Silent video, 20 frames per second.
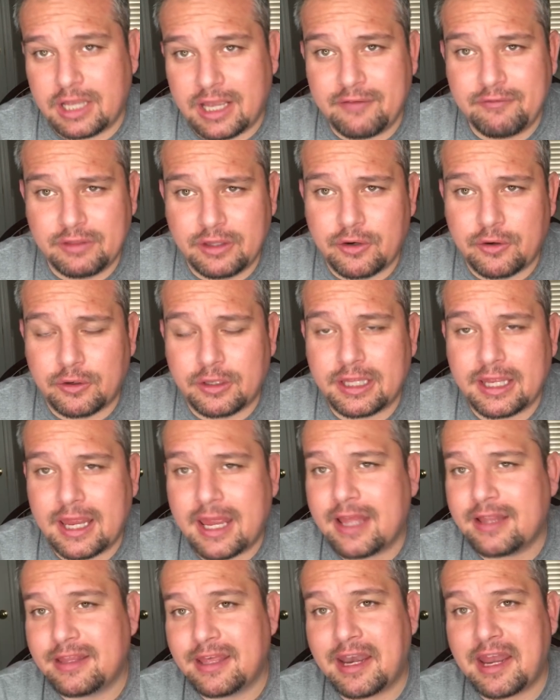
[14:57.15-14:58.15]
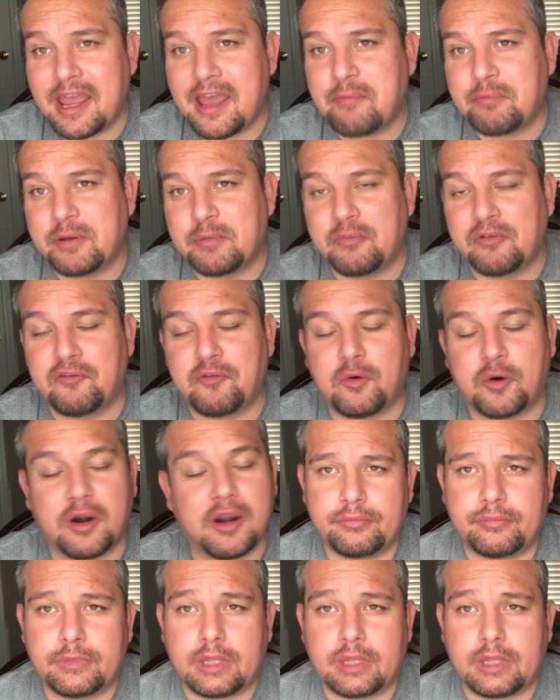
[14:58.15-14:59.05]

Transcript: I've literally had that happen before.